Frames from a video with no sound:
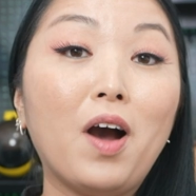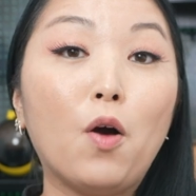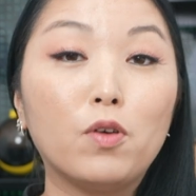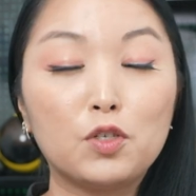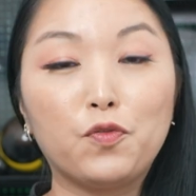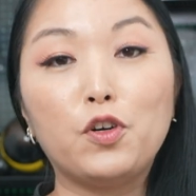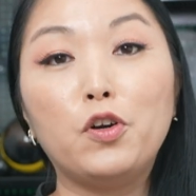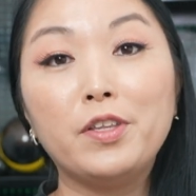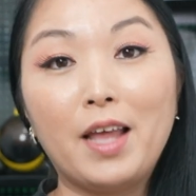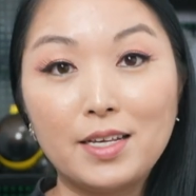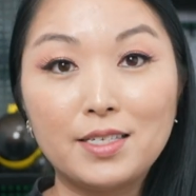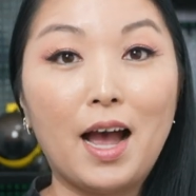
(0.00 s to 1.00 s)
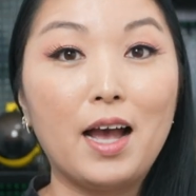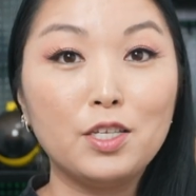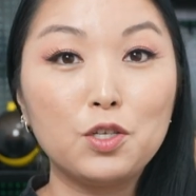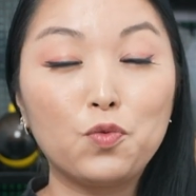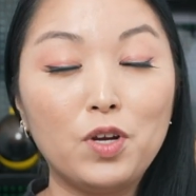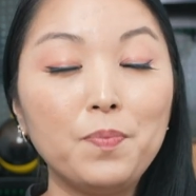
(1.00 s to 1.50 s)
hours for your next
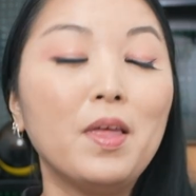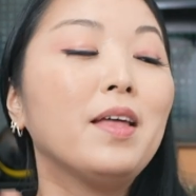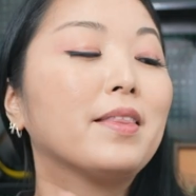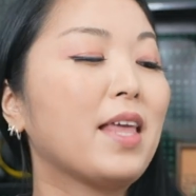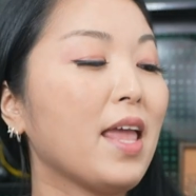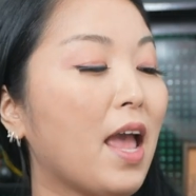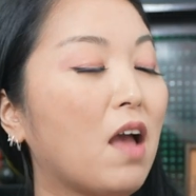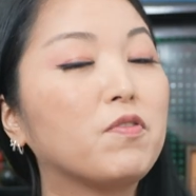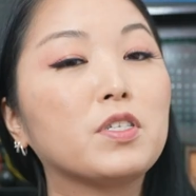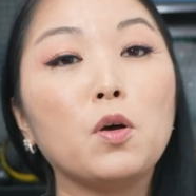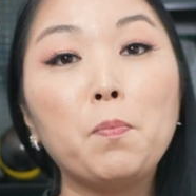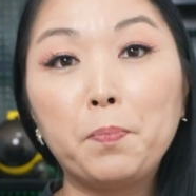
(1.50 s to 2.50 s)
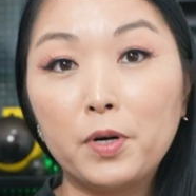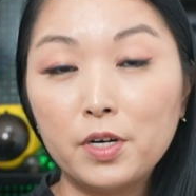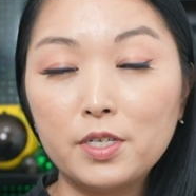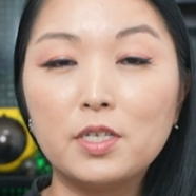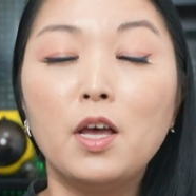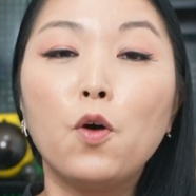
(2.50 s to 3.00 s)
ice cream, they have some
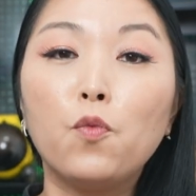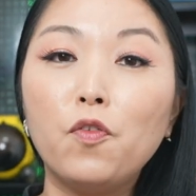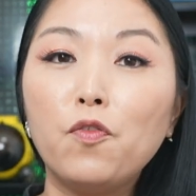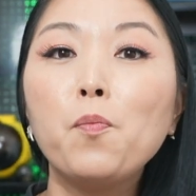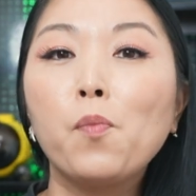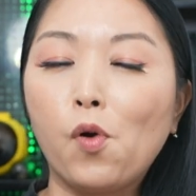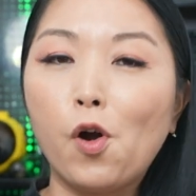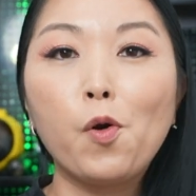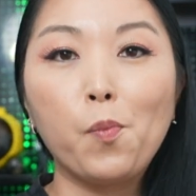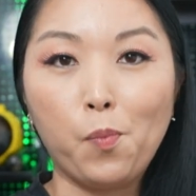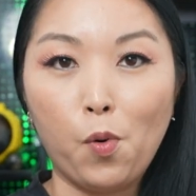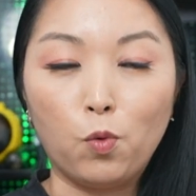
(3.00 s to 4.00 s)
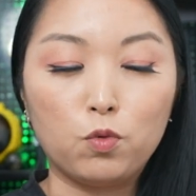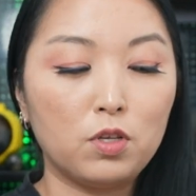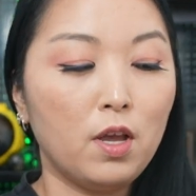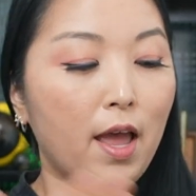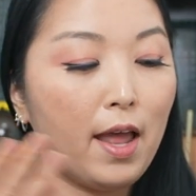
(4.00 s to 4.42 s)
perks with more bowls.